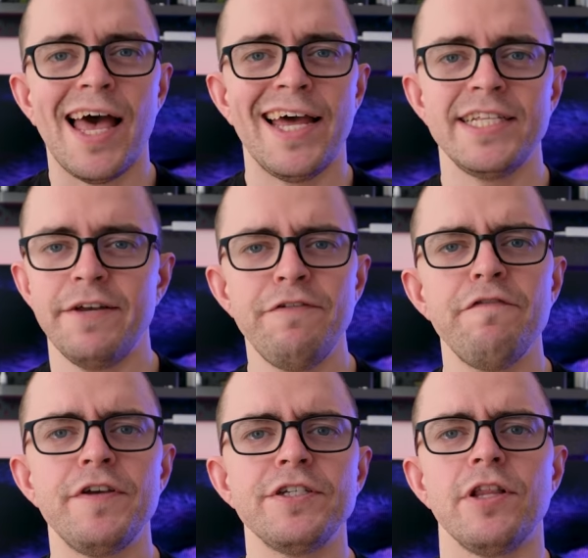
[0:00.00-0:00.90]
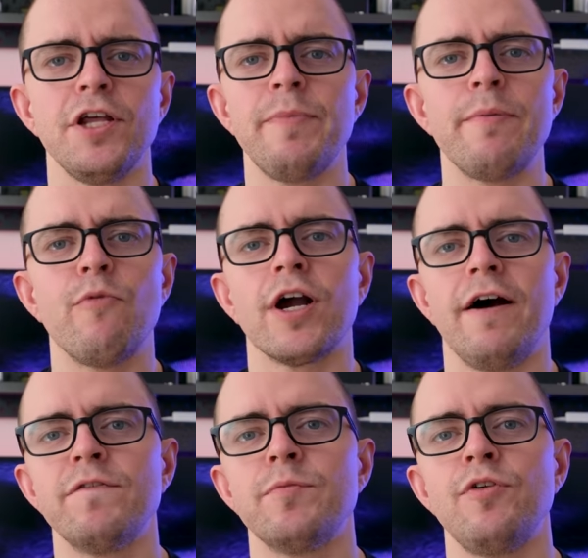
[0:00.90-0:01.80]
and it definitely feels a little bit more
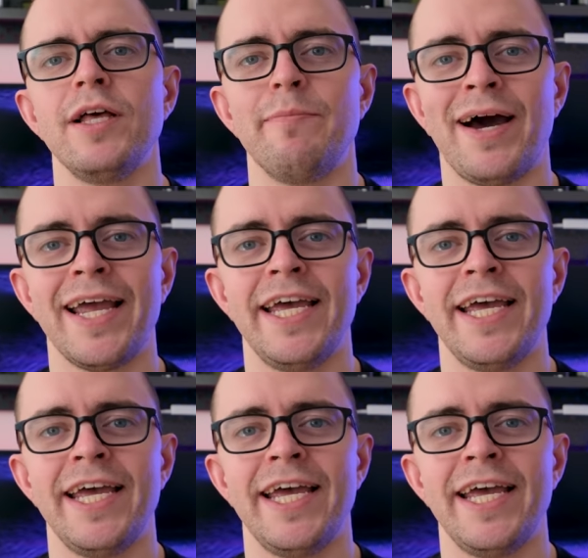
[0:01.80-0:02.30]
comfortable in my